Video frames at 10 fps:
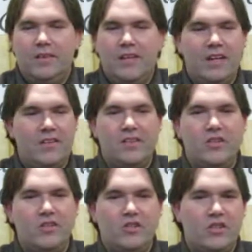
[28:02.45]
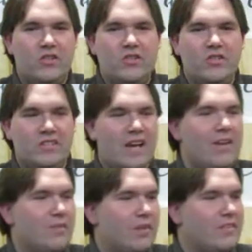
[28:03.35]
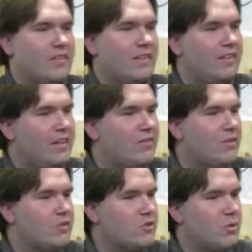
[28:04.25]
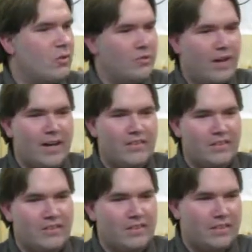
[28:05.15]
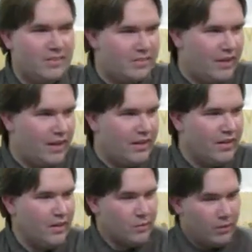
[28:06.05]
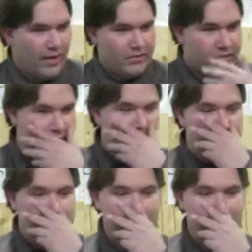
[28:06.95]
He didn't just save us and leave us to our devices. He didn't say, well, Esther,